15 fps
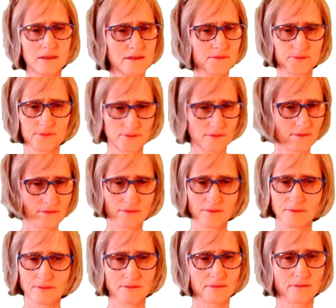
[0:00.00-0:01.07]
Right, for that
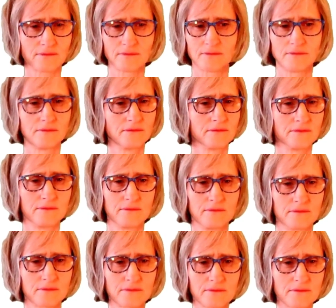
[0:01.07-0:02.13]
fresh acidity.
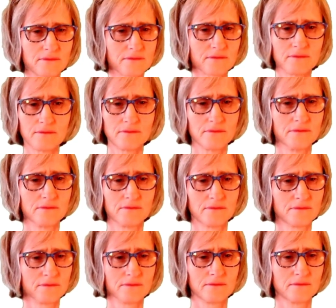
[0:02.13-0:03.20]
So
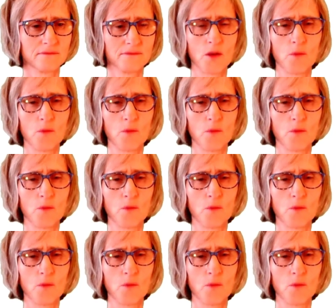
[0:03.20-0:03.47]
sour.